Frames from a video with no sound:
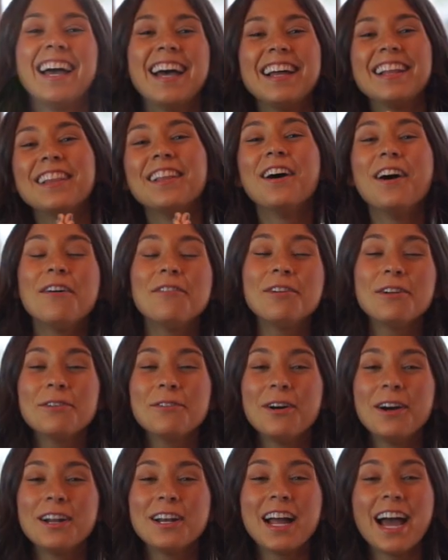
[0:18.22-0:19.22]
Hello
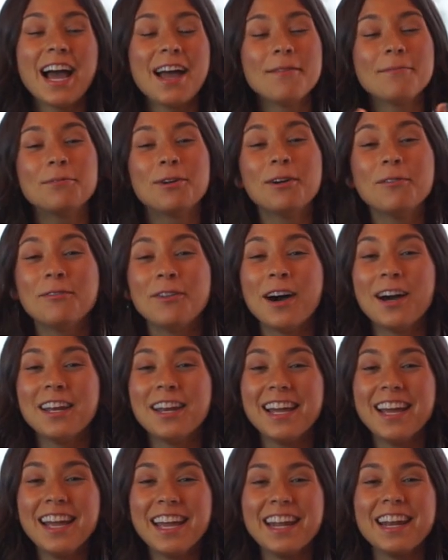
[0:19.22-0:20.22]
everyone, I'm
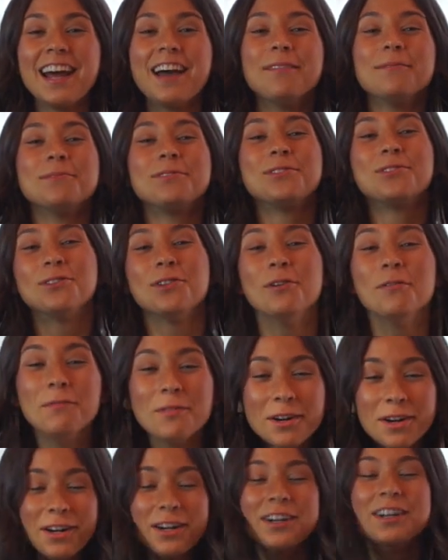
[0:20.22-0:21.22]
Rawvana and I'm
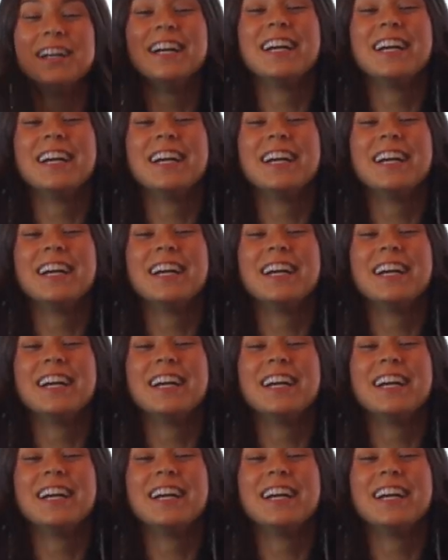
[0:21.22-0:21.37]
super